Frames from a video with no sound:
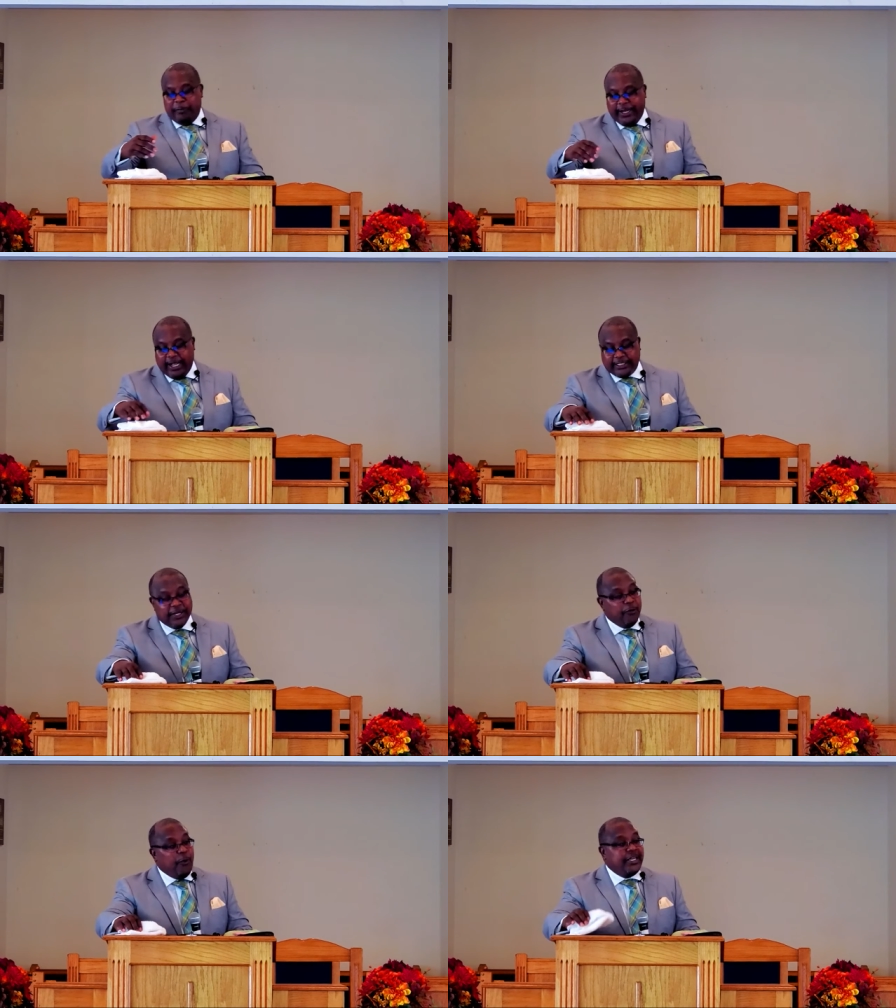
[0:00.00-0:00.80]

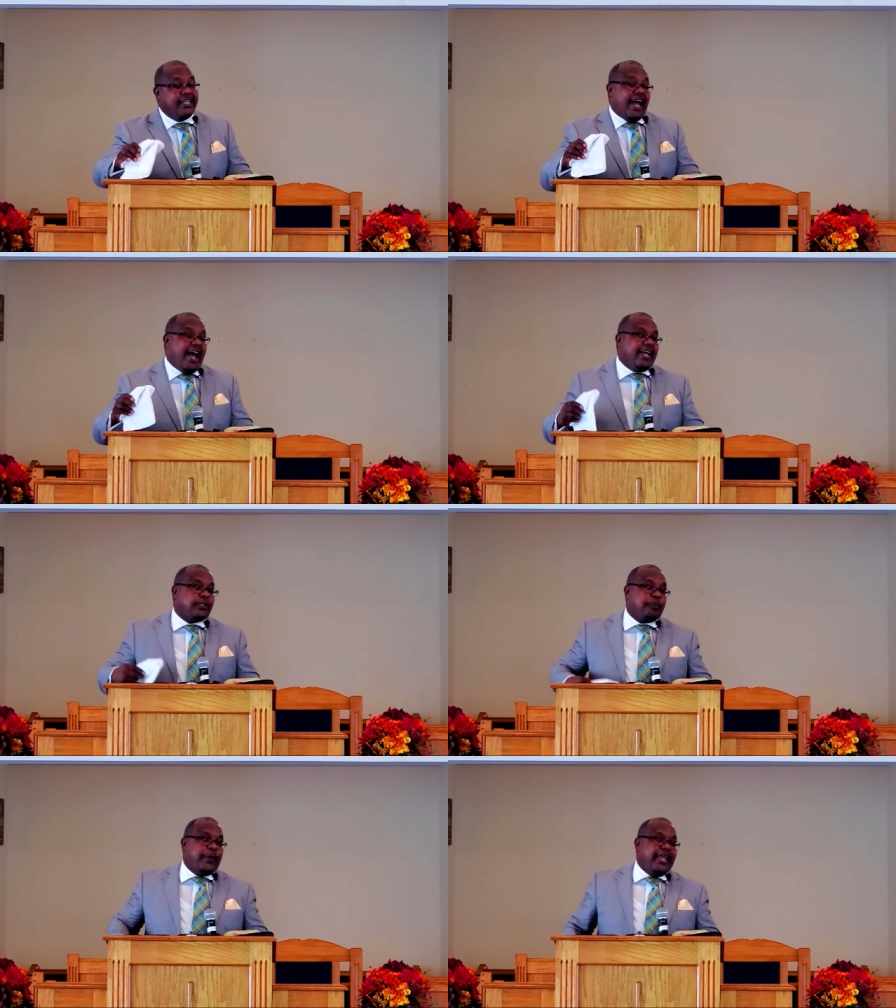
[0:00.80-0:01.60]
because when
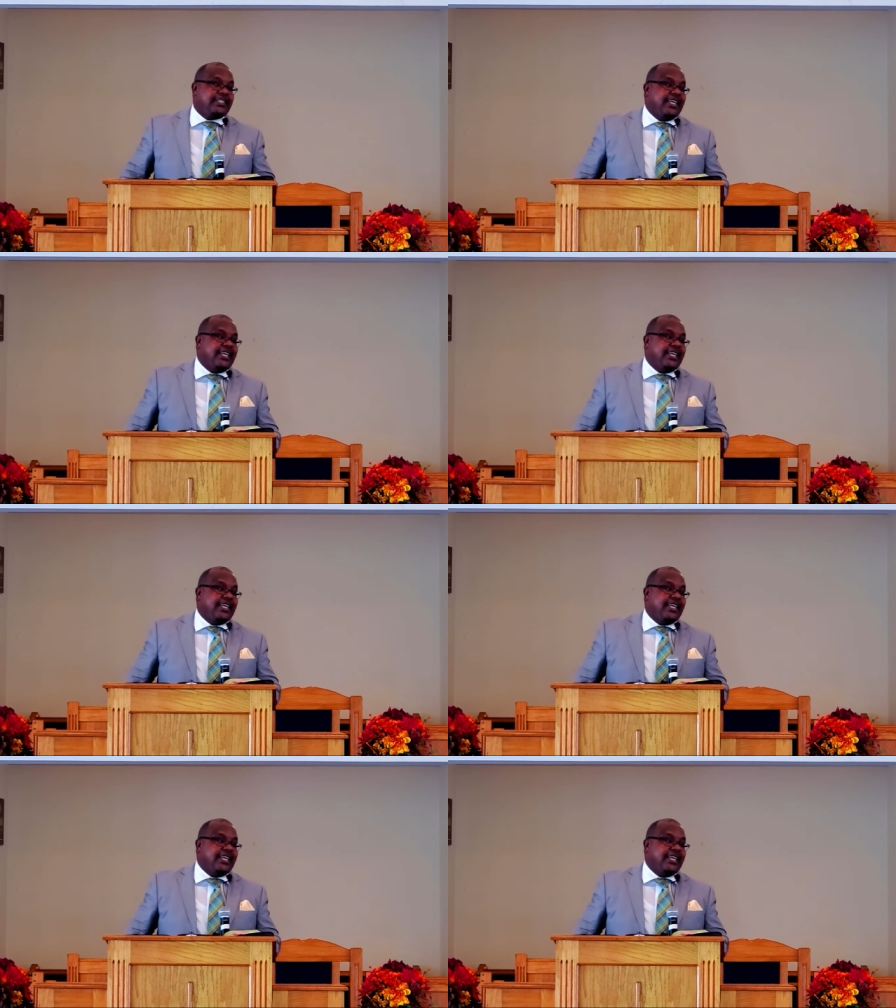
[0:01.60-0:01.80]
God speaks,